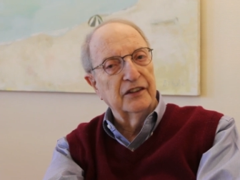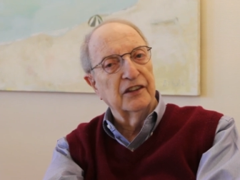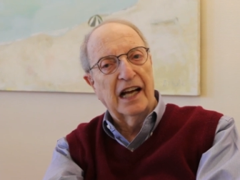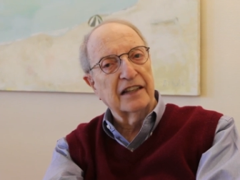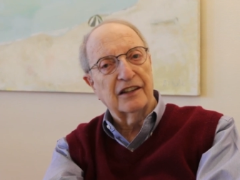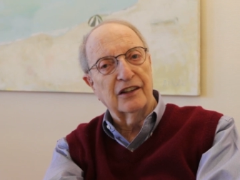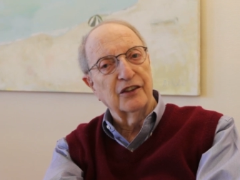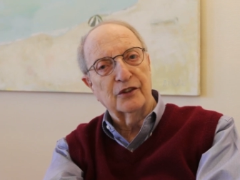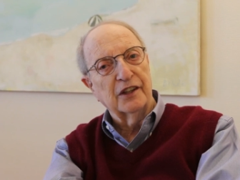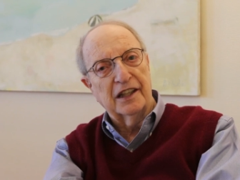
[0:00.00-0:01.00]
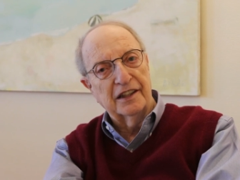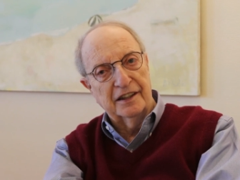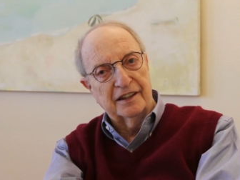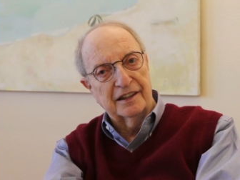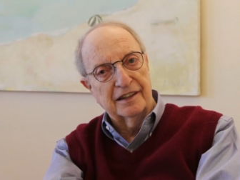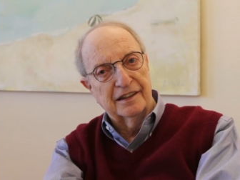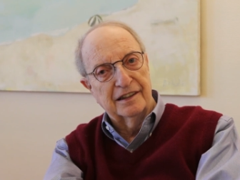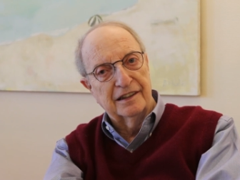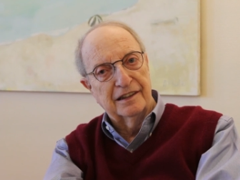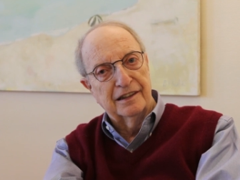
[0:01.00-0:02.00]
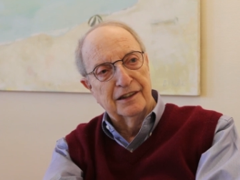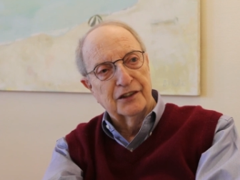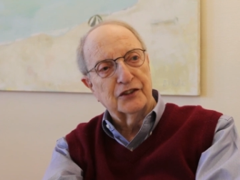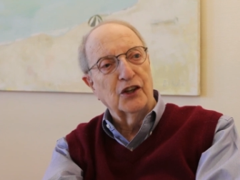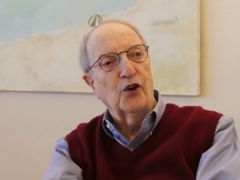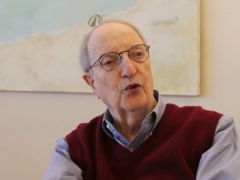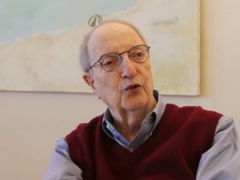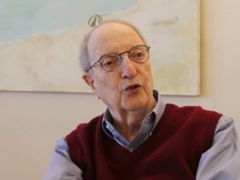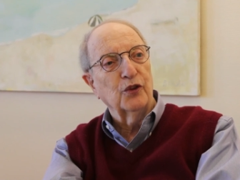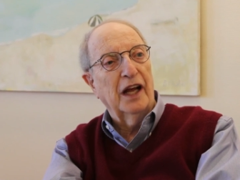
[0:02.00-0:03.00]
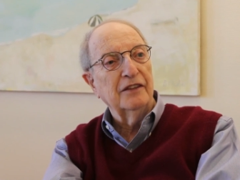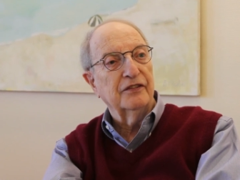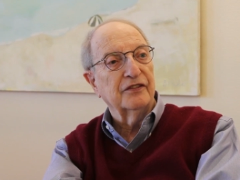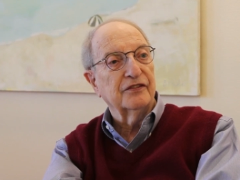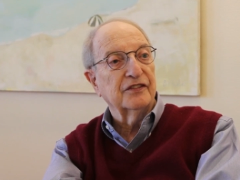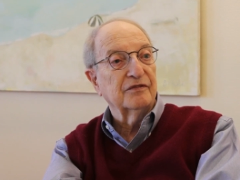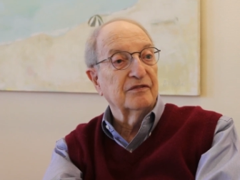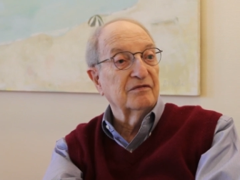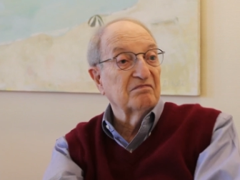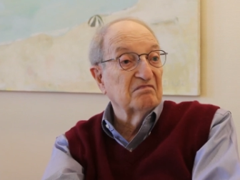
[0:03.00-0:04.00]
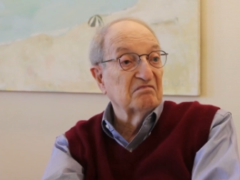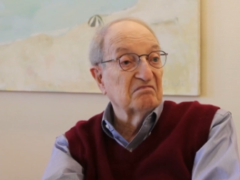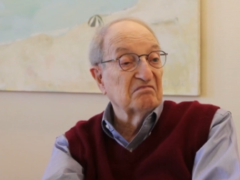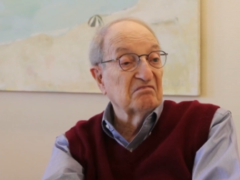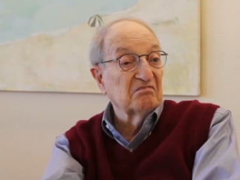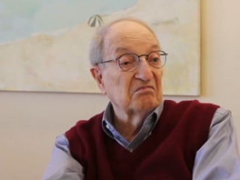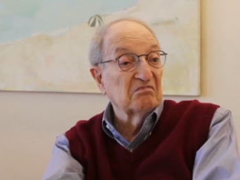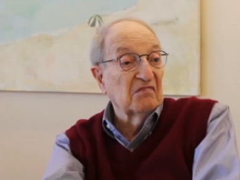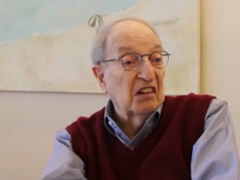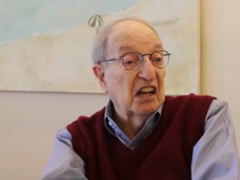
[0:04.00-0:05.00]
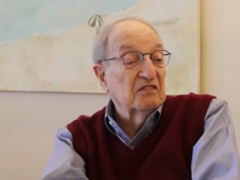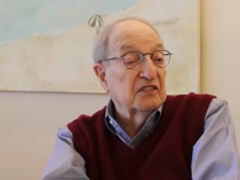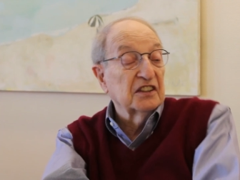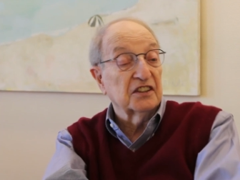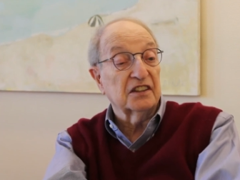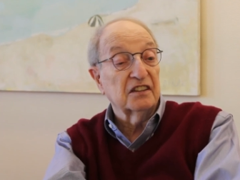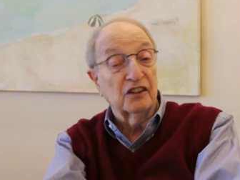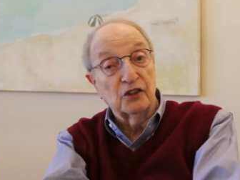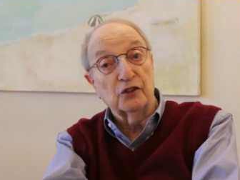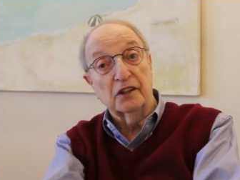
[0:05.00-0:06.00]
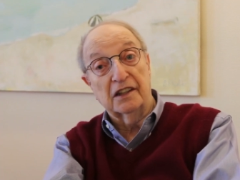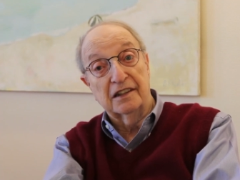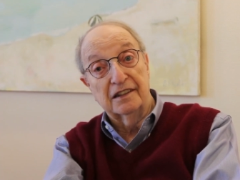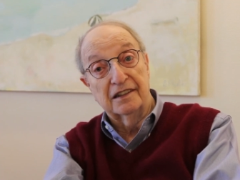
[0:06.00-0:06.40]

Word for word: you're not going to learn anything. So life, life is learning.